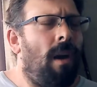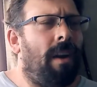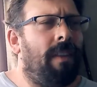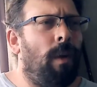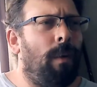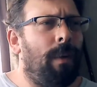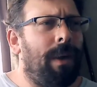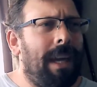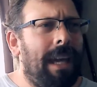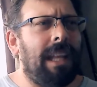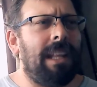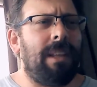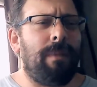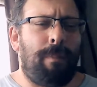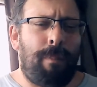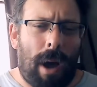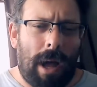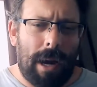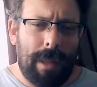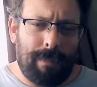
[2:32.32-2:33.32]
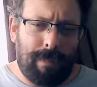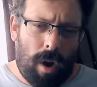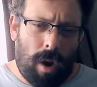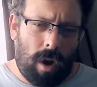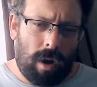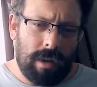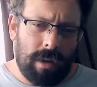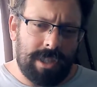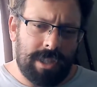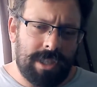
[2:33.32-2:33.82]
They'll eat body
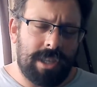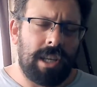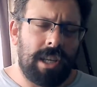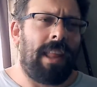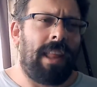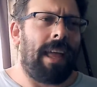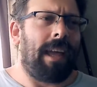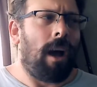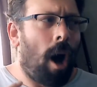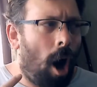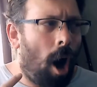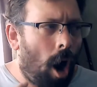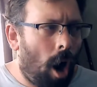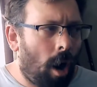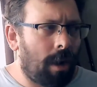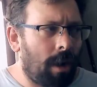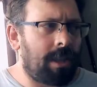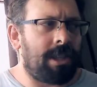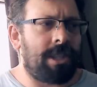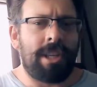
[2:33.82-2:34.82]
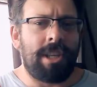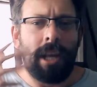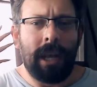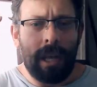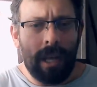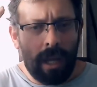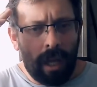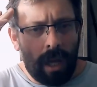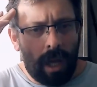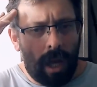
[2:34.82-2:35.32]
parts like hearts,
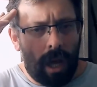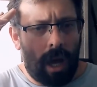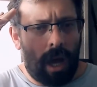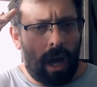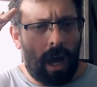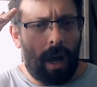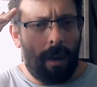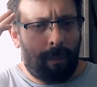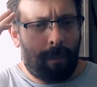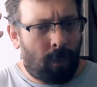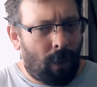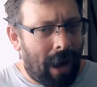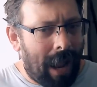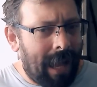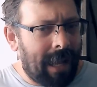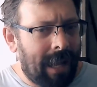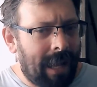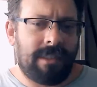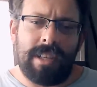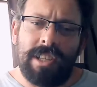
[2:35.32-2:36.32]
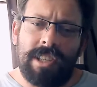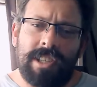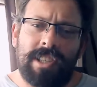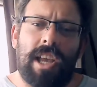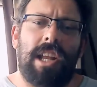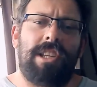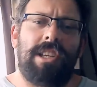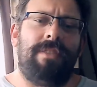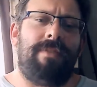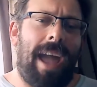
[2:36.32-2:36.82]
brains, and
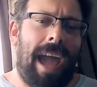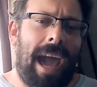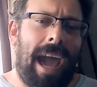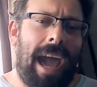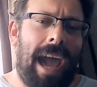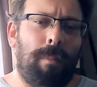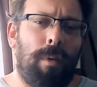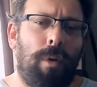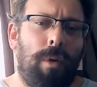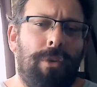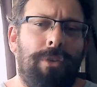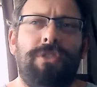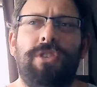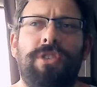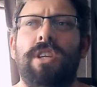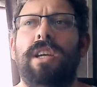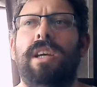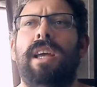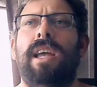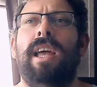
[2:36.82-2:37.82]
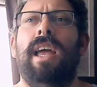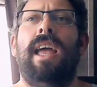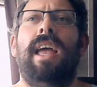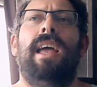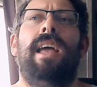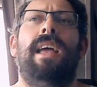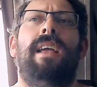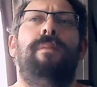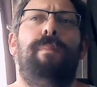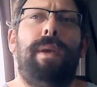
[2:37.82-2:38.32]
such of animals
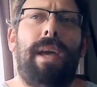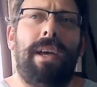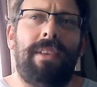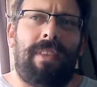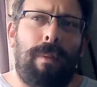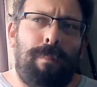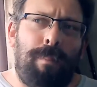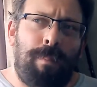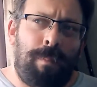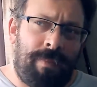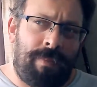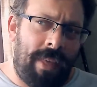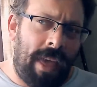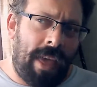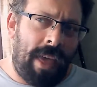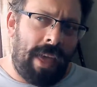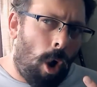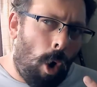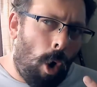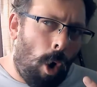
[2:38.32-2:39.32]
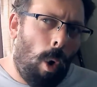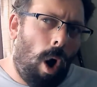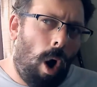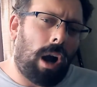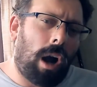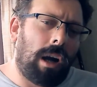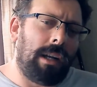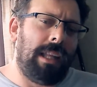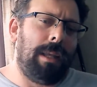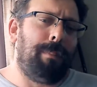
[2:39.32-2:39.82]
because they
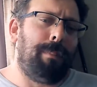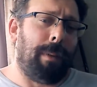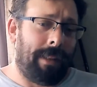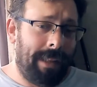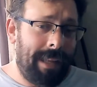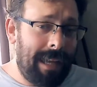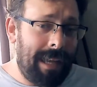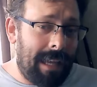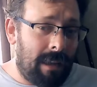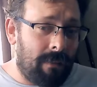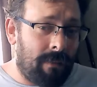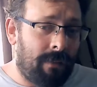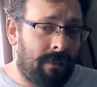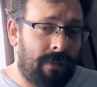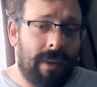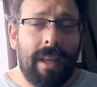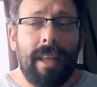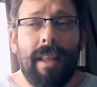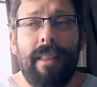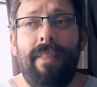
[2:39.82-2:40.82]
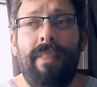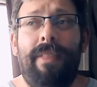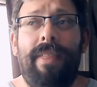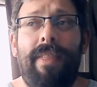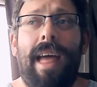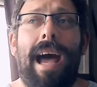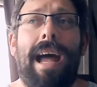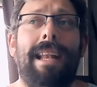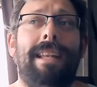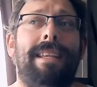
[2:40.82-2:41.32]
wholeheartedly believe
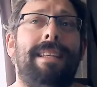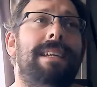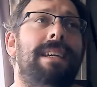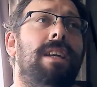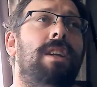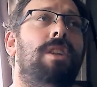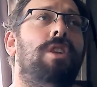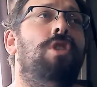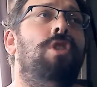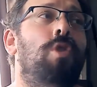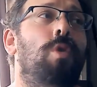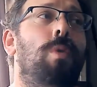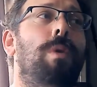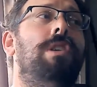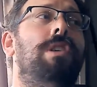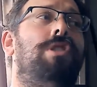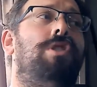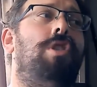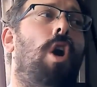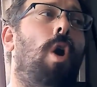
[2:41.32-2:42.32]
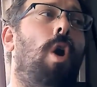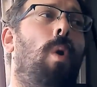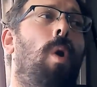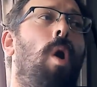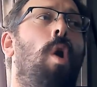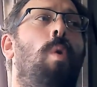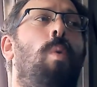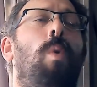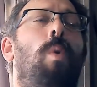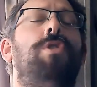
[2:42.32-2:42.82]
that doing so
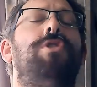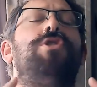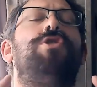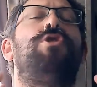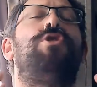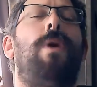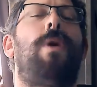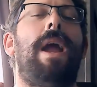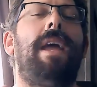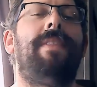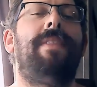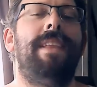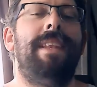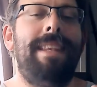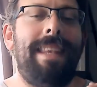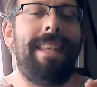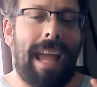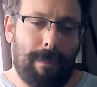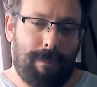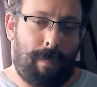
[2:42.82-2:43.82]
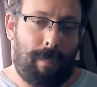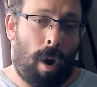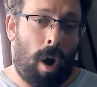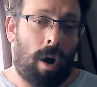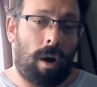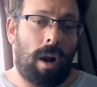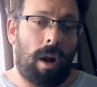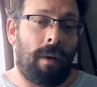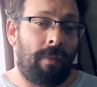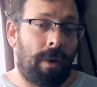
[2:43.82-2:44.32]
will strengthen that
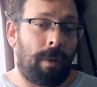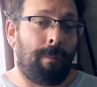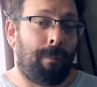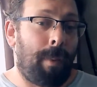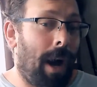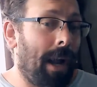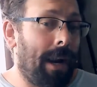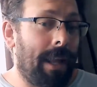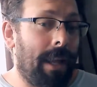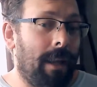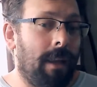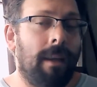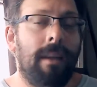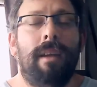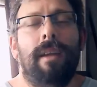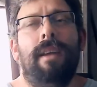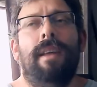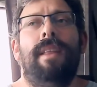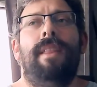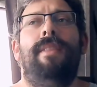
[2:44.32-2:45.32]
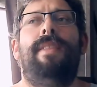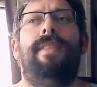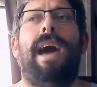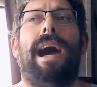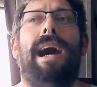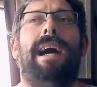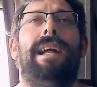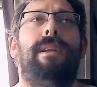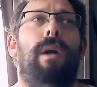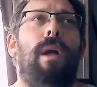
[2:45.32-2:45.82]
part of their body.
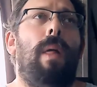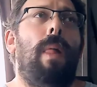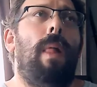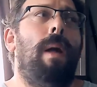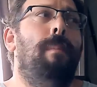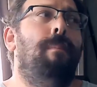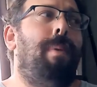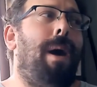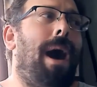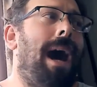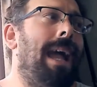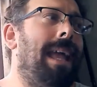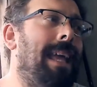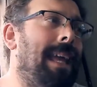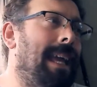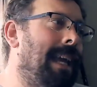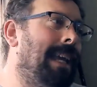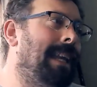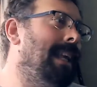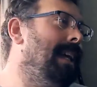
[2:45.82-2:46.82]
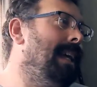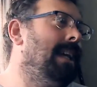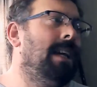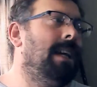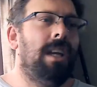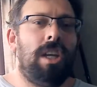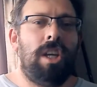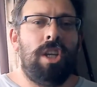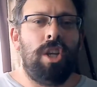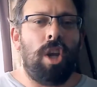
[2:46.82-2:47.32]
That by eating,